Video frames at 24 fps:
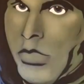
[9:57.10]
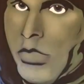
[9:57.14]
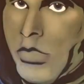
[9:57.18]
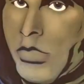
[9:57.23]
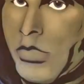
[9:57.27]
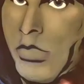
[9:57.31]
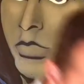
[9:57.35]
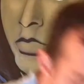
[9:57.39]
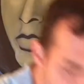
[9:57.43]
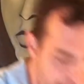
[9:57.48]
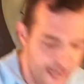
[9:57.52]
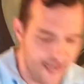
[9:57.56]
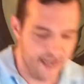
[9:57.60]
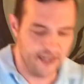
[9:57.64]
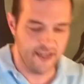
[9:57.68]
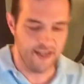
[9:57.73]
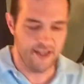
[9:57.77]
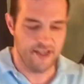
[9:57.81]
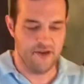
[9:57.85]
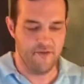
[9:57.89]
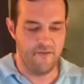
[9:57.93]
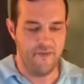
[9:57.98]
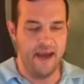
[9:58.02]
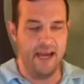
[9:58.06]

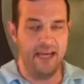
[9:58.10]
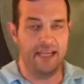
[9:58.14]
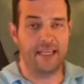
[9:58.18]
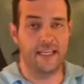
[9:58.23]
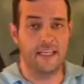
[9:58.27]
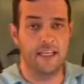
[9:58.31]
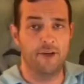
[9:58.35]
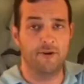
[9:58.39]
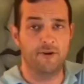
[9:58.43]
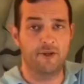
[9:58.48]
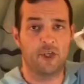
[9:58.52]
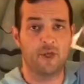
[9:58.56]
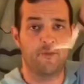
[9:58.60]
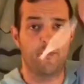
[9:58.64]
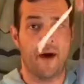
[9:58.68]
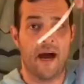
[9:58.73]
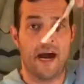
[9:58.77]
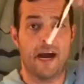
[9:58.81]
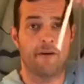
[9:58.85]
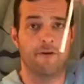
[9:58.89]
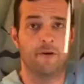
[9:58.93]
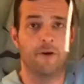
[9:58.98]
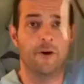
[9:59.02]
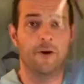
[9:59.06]
And to make the little
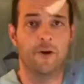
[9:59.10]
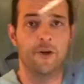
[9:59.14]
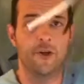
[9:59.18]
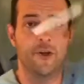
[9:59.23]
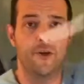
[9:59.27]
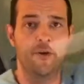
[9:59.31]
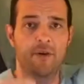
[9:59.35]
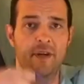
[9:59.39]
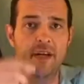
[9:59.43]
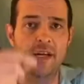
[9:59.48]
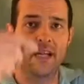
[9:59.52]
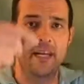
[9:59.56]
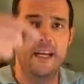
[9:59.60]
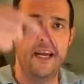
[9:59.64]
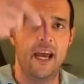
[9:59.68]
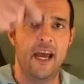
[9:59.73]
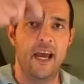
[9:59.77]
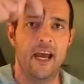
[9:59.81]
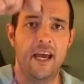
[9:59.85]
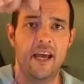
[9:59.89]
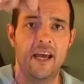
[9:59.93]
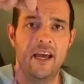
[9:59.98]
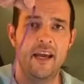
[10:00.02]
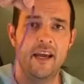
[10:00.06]
spiral, you need
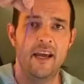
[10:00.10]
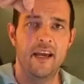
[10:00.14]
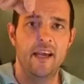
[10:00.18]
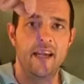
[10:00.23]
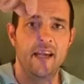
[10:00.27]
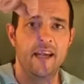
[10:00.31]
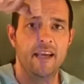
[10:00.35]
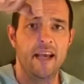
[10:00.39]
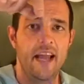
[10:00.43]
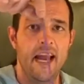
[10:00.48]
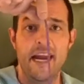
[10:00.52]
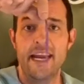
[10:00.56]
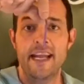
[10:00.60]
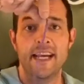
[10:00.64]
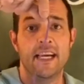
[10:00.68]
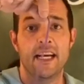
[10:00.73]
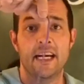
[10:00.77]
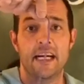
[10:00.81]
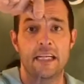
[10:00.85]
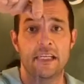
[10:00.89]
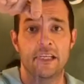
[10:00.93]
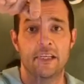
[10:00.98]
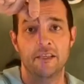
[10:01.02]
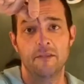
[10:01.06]
any
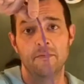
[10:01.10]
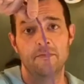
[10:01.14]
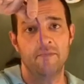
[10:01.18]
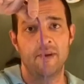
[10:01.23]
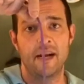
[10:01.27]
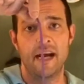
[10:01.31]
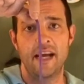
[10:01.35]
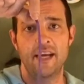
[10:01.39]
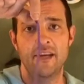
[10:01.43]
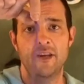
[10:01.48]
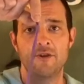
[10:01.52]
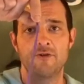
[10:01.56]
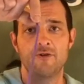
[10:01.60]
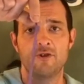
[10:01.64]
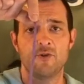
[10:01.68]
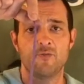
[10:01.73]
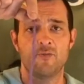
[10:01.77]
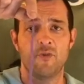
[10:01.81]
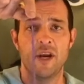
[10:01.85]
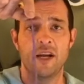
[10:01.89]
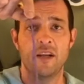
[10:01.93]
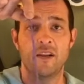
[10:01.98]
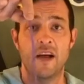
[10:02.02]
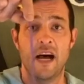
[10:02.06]
color, but I use
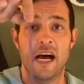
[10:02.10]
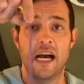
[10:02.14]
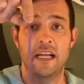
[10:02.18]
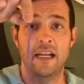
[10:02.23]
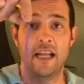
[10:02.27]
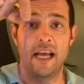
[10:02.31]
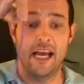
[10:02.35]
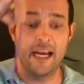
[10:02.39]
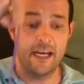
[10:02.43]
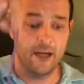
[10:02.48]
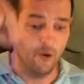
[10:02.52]
Spring Lilac